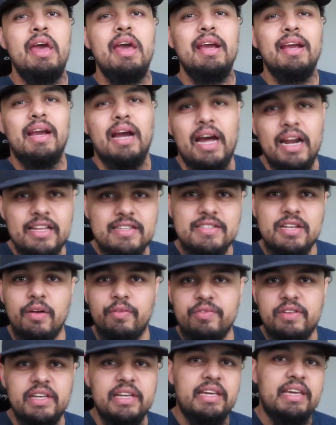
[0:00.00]
kind of
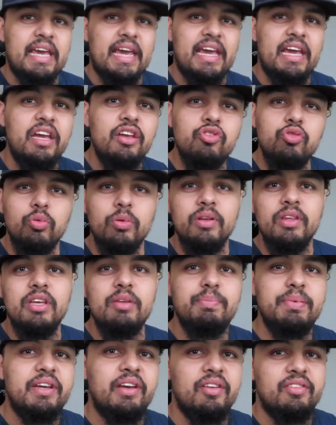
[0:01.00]
tough to gauge, really,
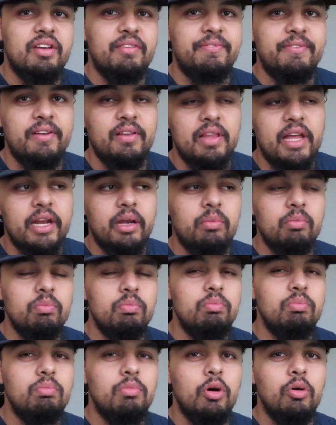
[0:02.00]
because I feel like
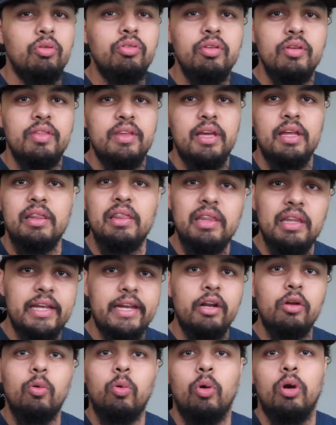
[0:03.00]
most of the
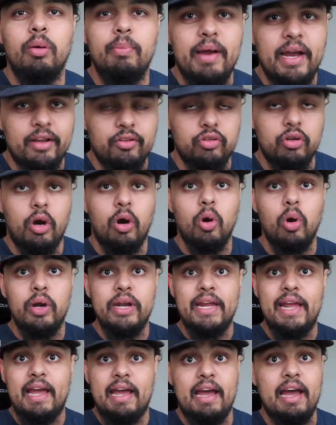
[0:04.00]
elite quarterbacks
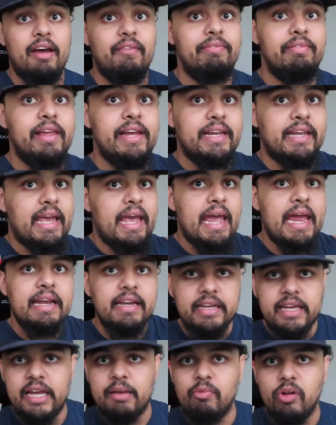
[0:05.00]
already have like
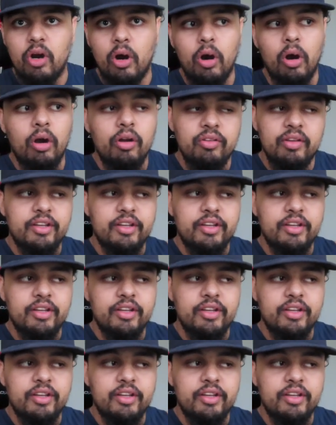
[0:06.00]
end game cards.